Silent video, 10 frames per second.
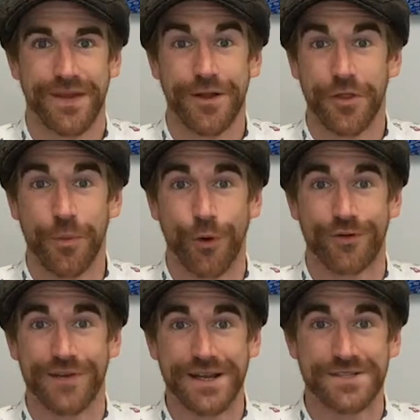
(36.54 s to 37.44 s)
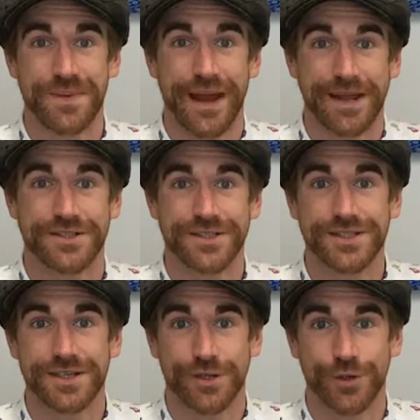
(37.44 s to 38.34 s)
The more advanced packages
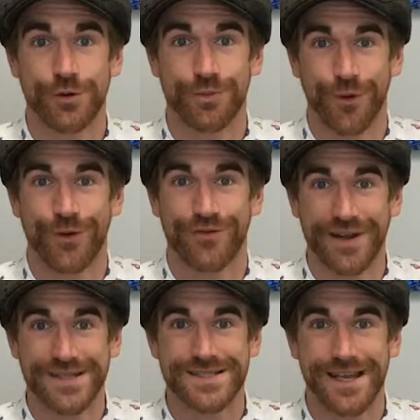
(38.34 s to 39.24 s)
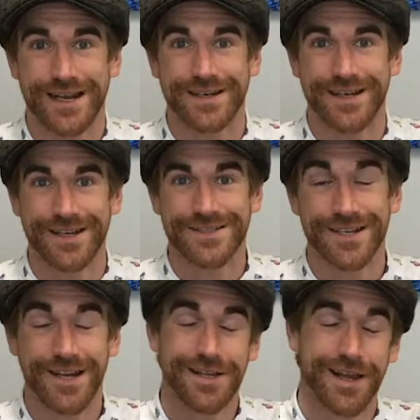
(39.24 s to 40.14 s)
include more advanced techniques
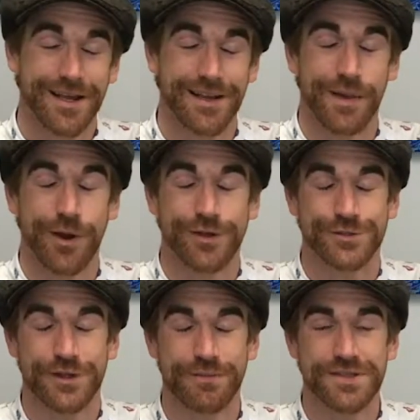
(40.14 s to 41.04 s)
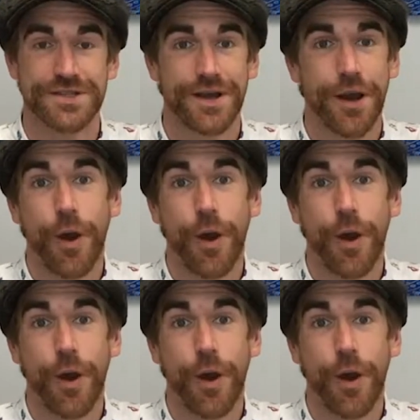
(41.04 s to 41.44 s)
like clay bar treatments